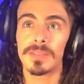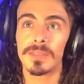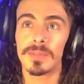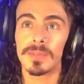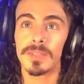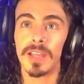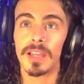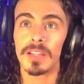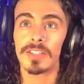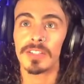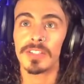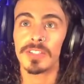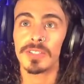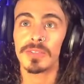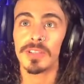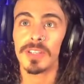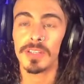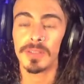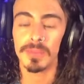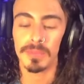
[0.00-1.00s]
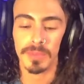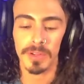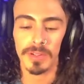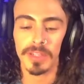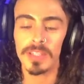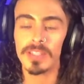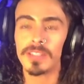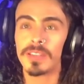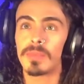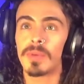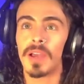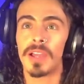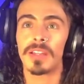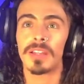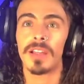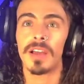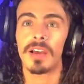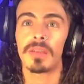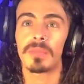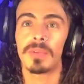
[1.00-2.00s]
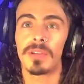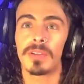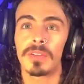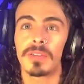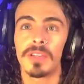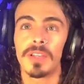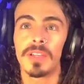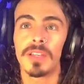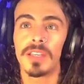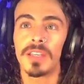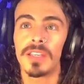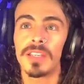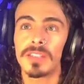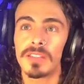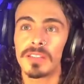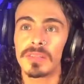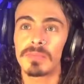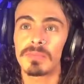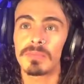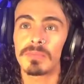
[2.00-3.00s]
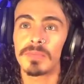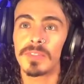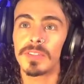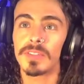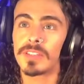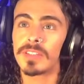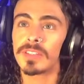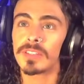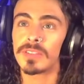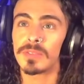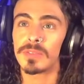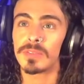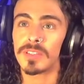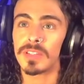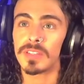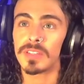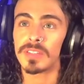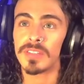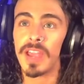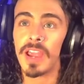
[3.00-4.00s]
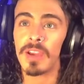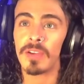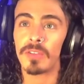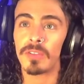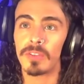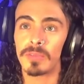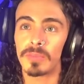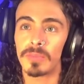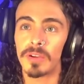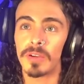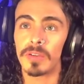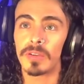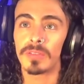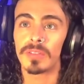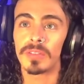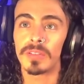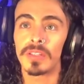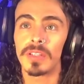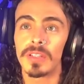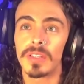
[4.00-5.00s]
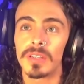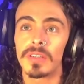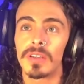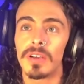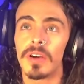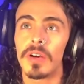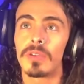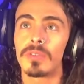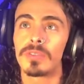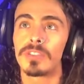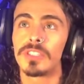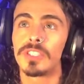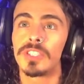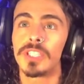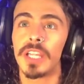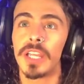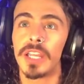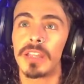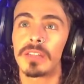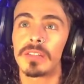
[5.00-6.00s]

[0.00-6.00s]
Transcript: We gotta shoot him, bro. He's somebody. Nah, bro. He's a. This dude's a terror, bro. Oh, shit.